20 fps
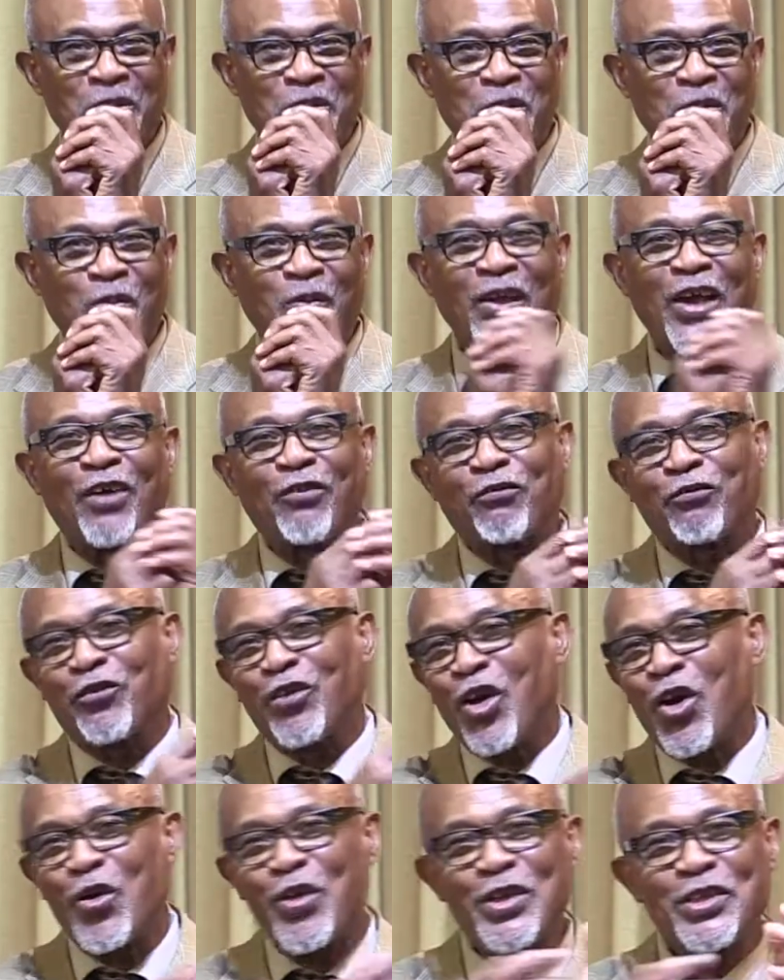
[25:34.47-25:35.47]
We are
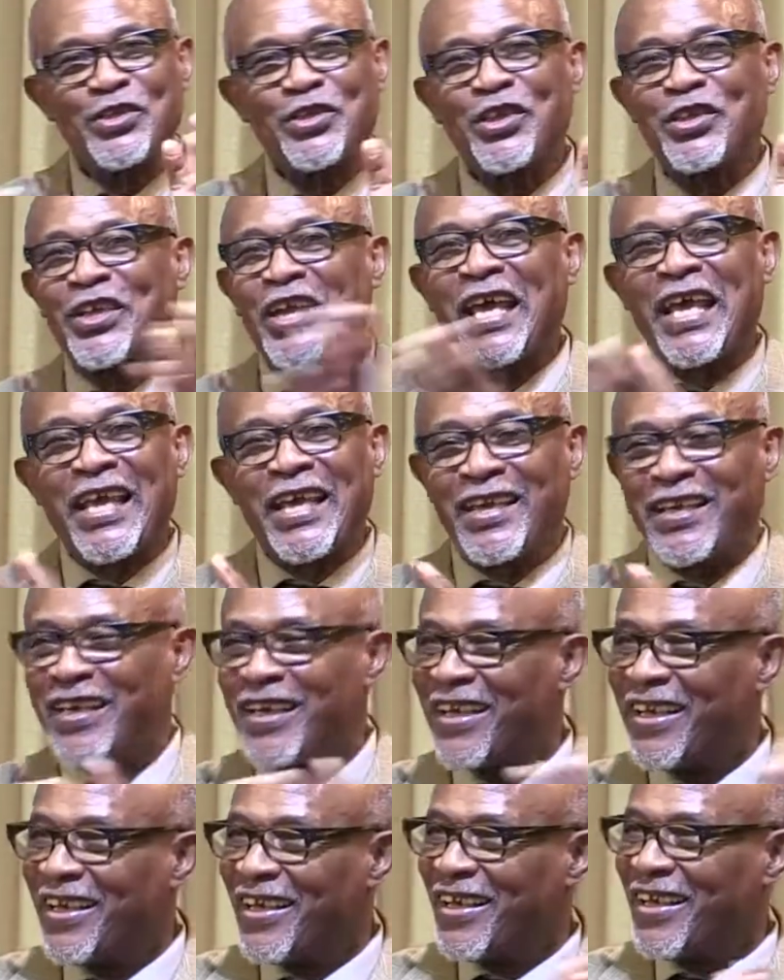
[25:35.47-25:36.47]
flowing
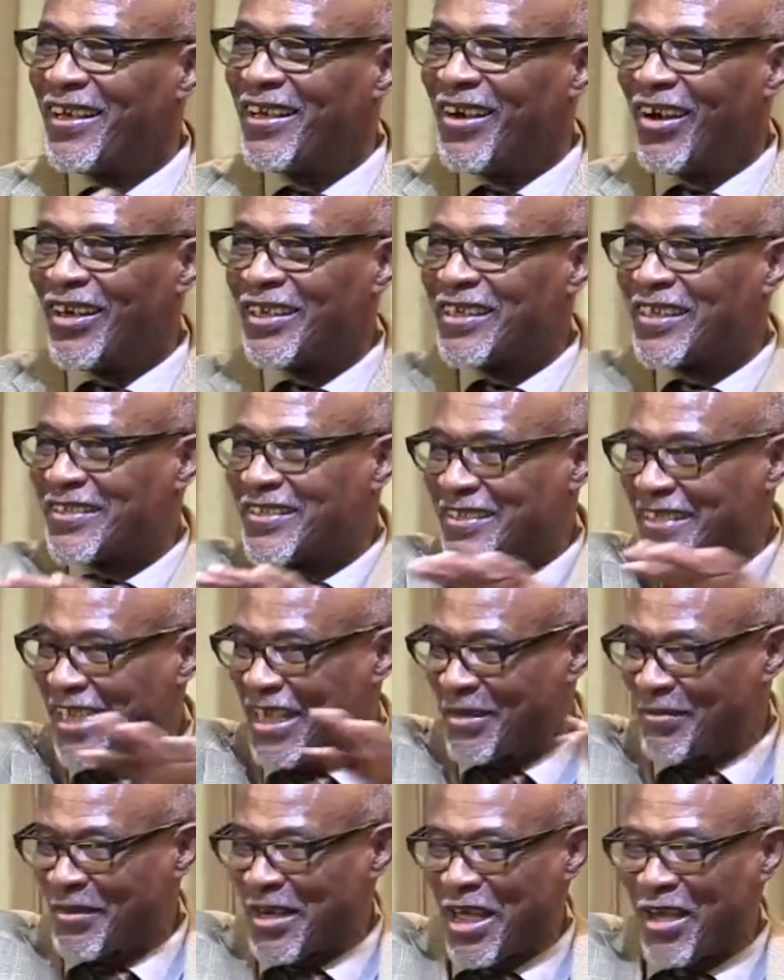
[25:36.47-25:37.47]
today on the
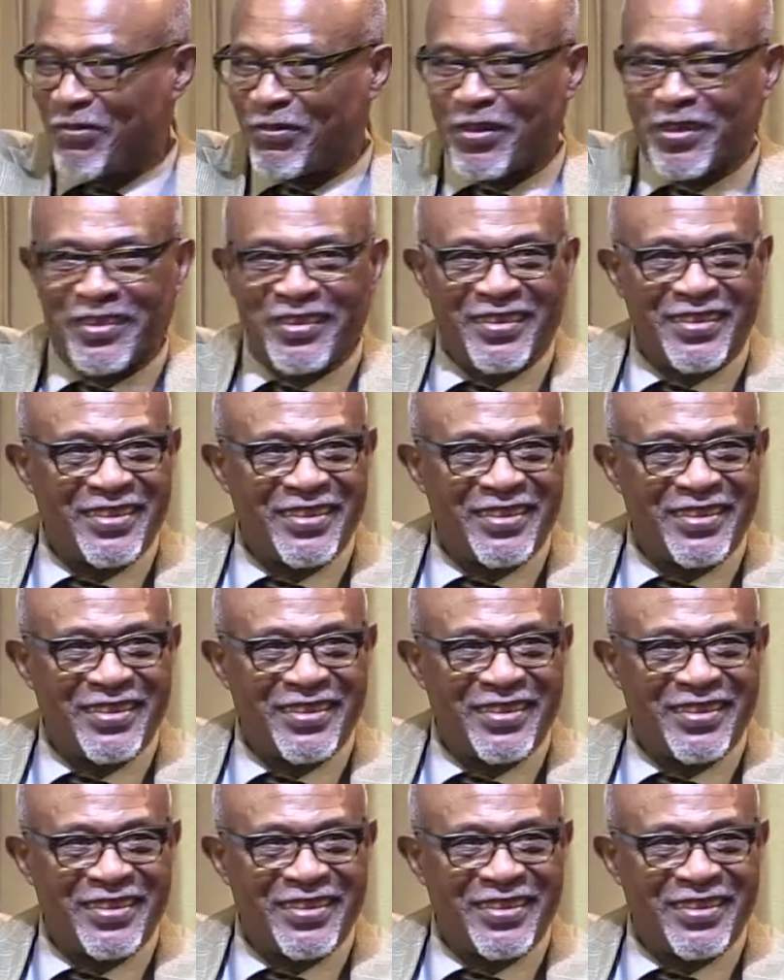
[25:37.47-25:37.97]
same level.